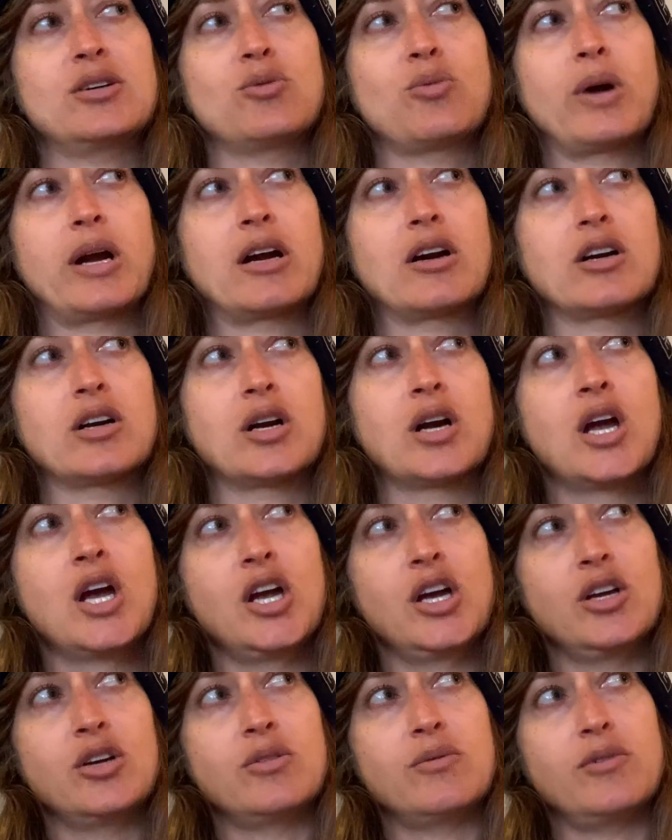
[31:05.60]
to where
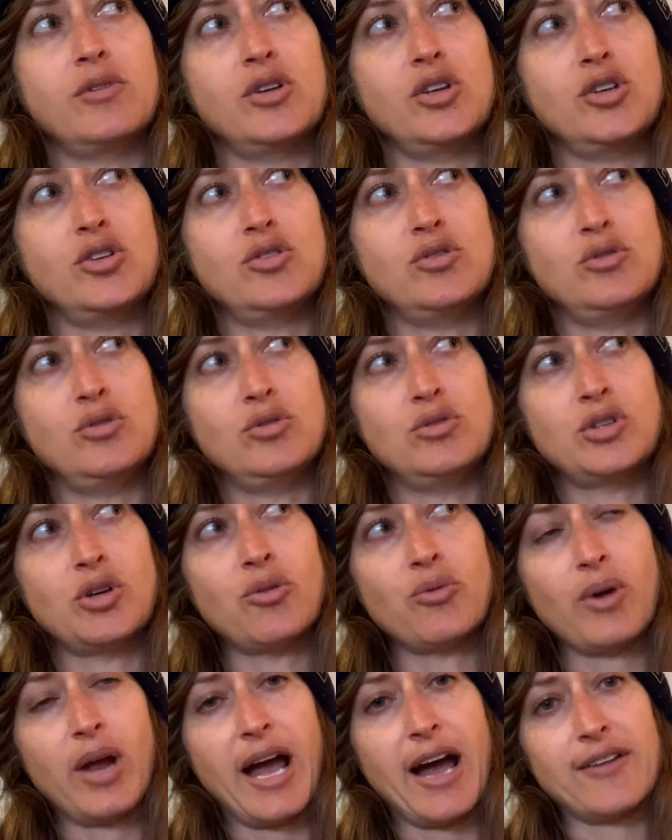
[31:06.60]
you
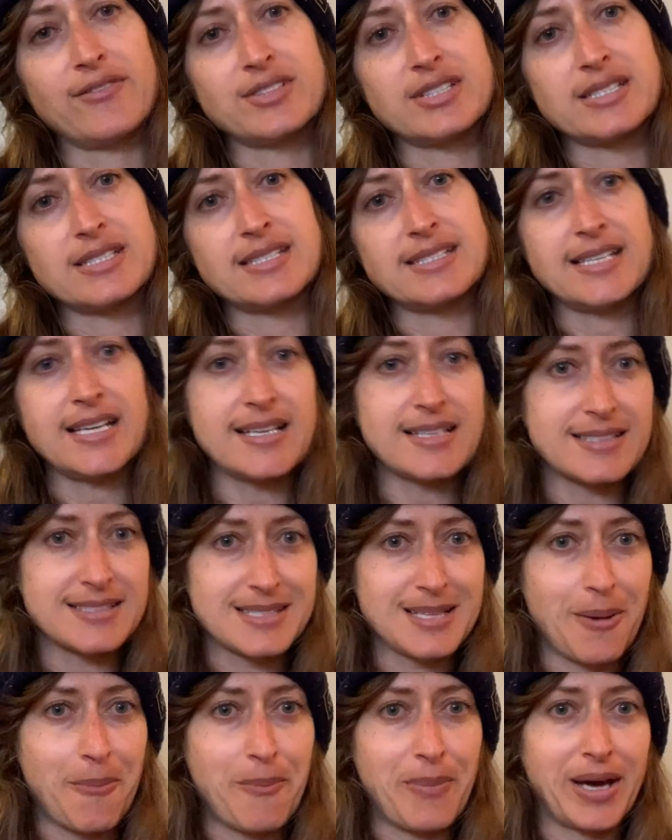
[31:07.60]
don't have to sting
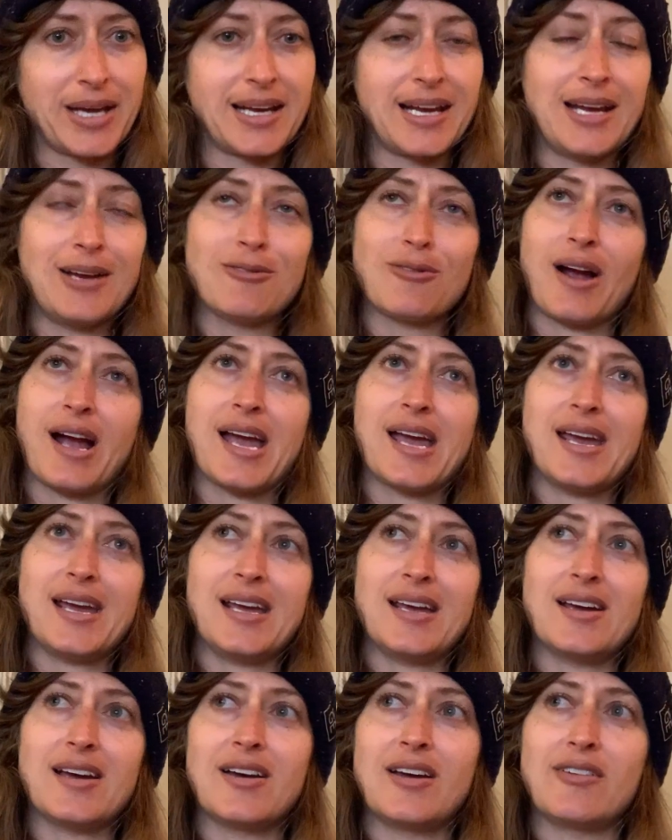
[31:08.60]
somebody,
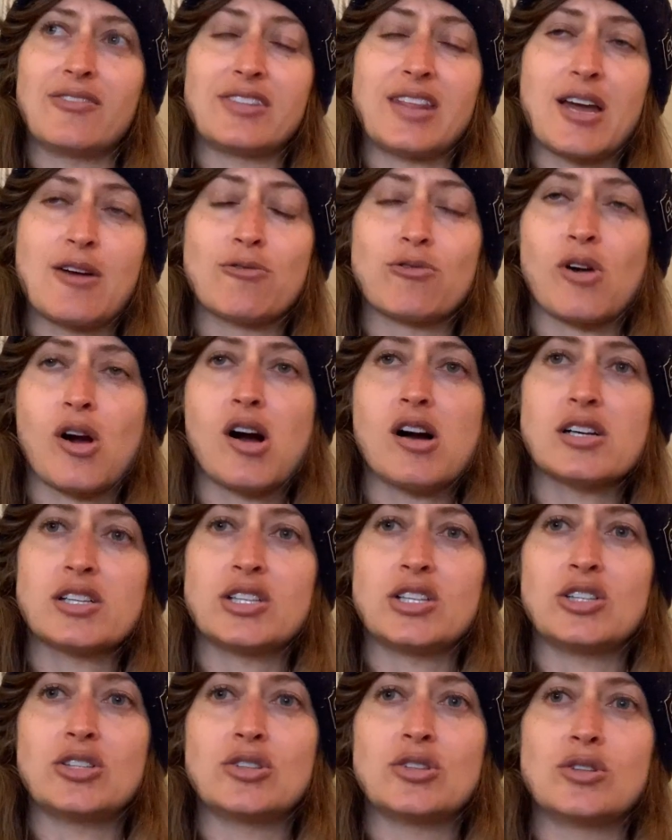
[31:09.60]
right? If they wrong
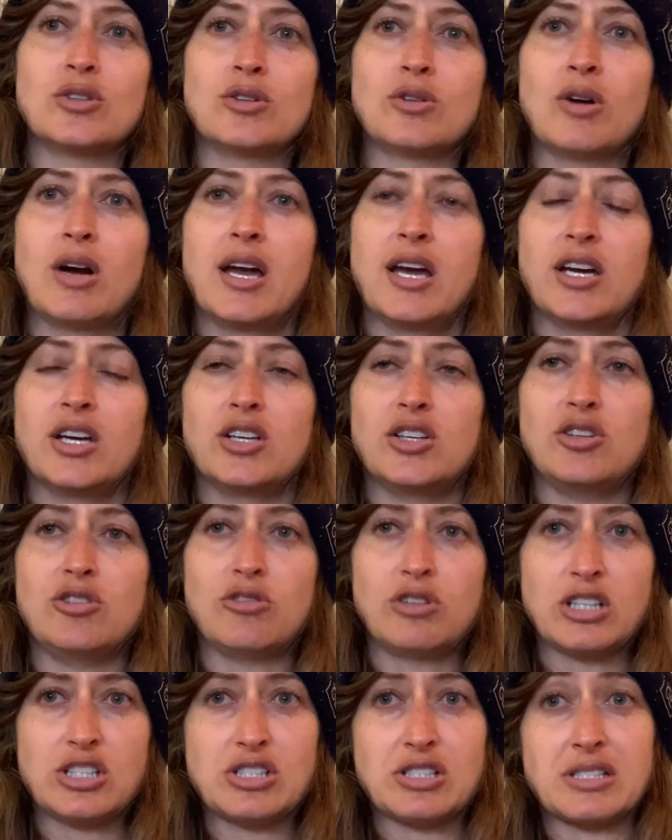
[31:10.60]
you,
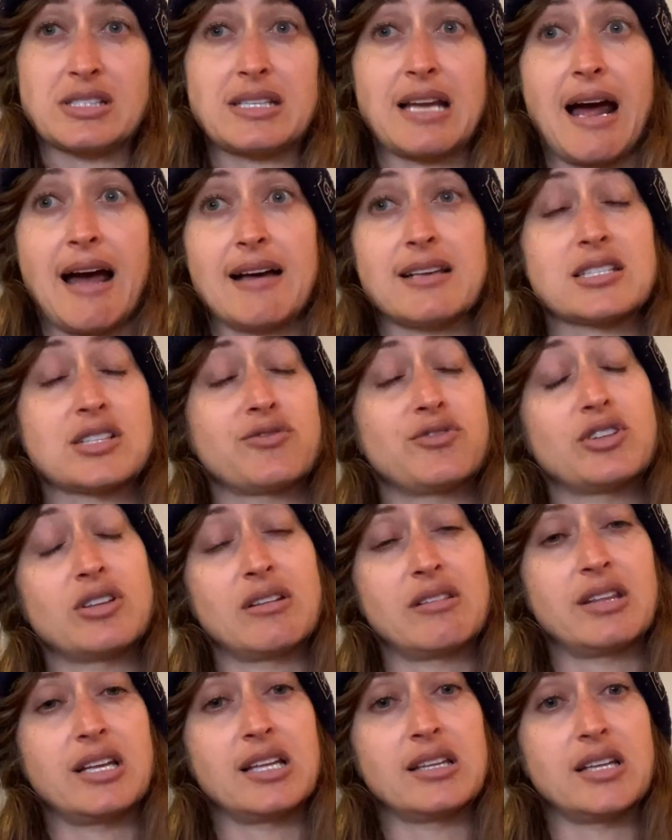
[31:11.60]
you can just ask for the
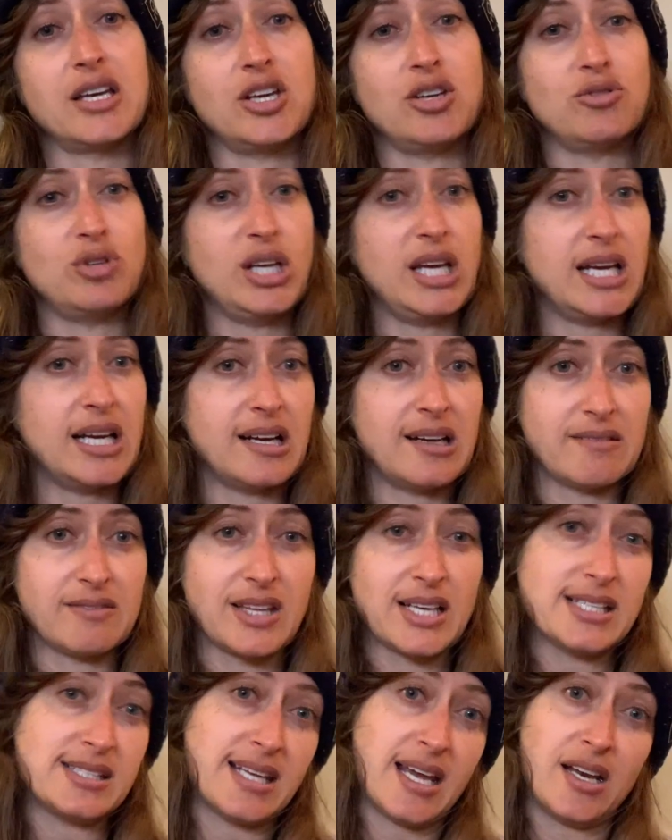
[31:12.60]
thing that you need. if
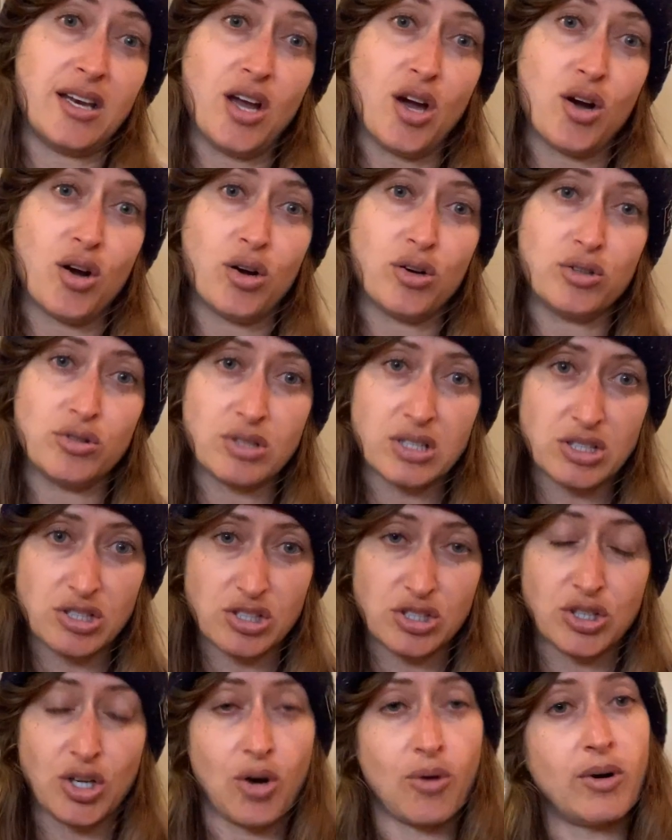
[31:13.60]
they say no, you can
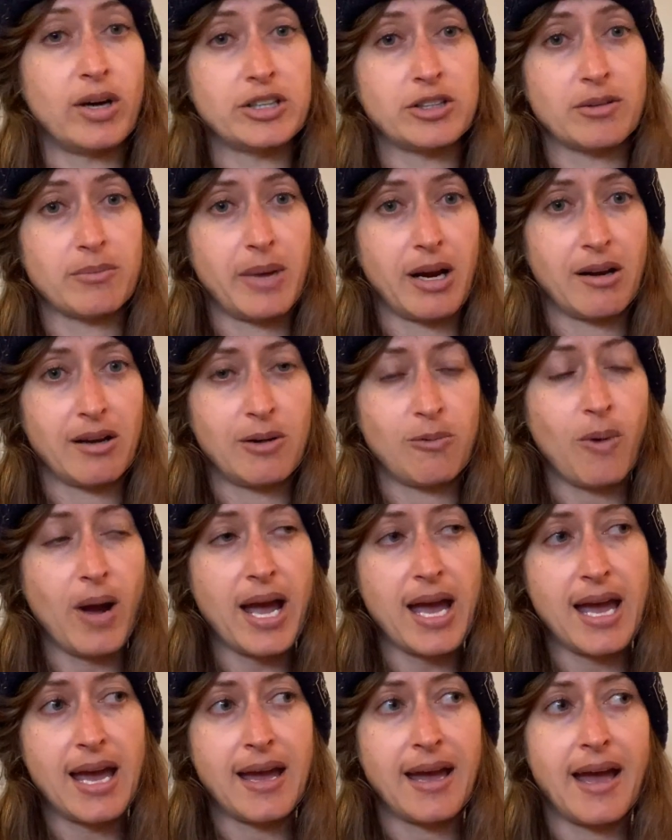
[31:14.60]
just go on your merry
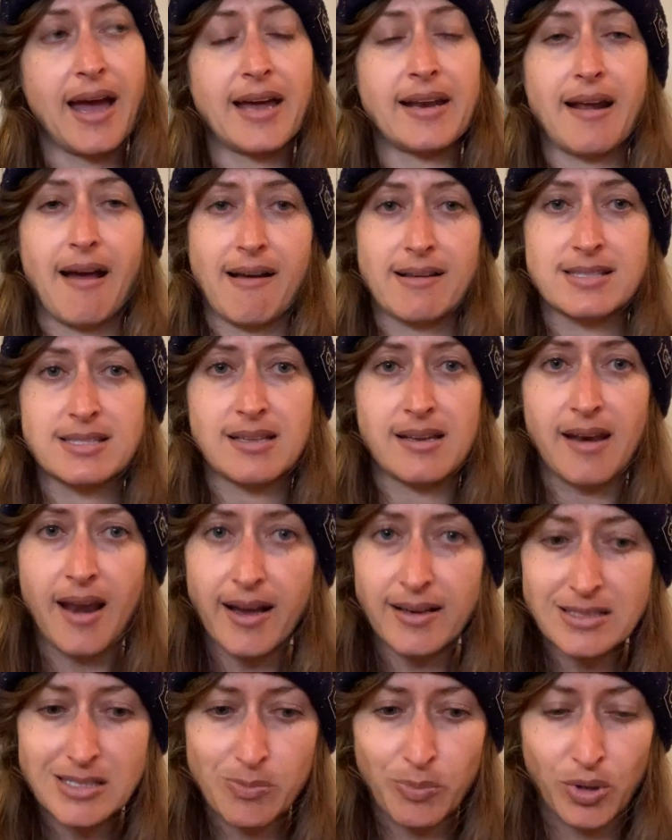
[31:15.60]
way and ask the
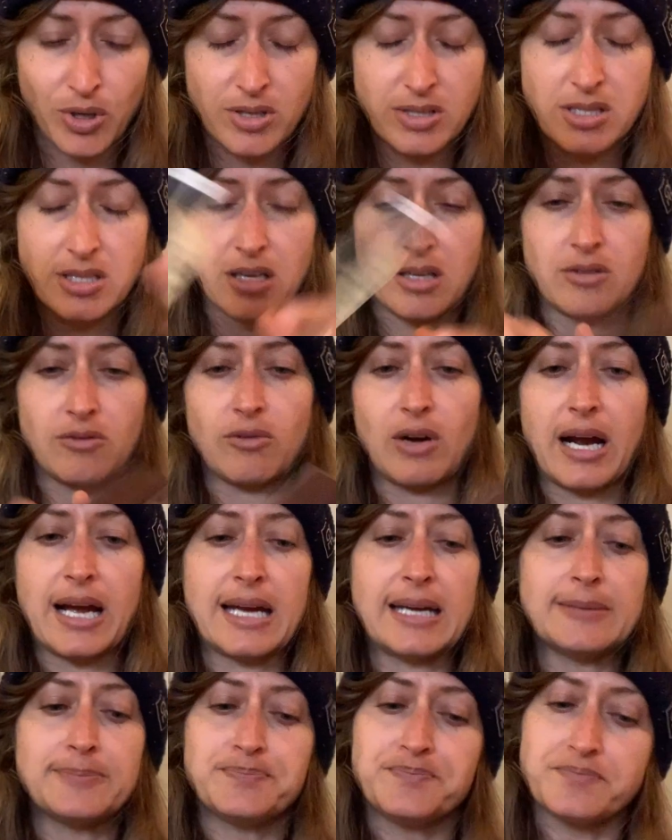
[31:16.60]
next person,
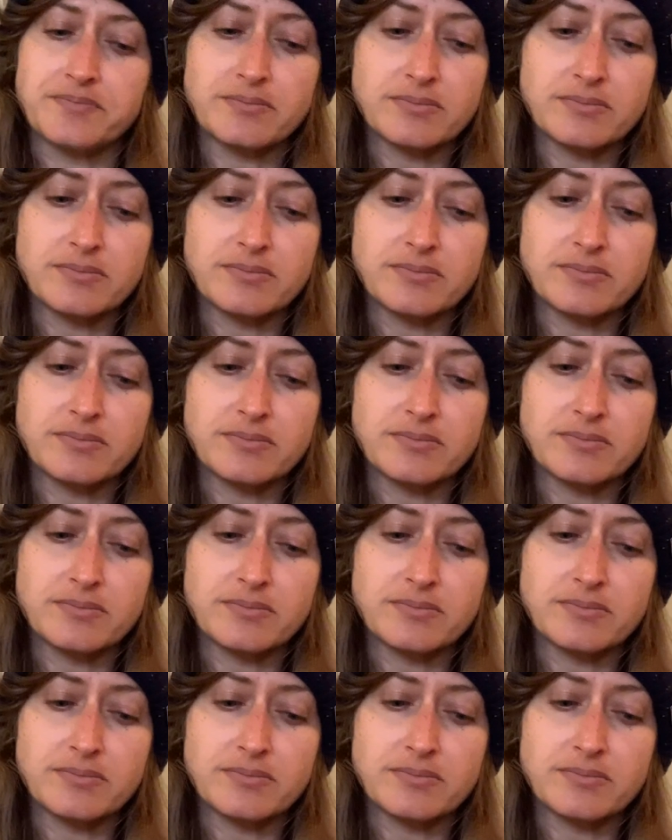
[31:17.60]
right?